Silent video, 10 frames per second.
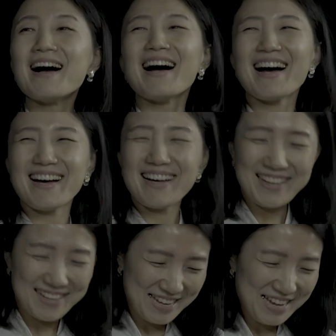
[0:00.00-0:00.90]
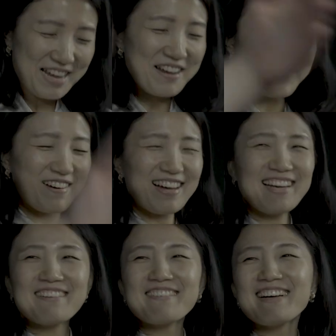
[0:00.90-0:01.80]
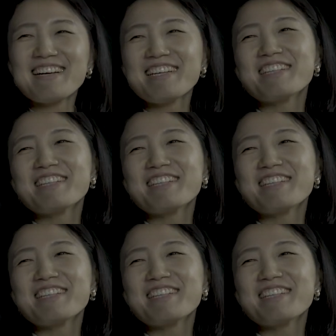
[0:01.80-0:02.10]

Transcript: Uh-huh. You know when you when you right, in the right.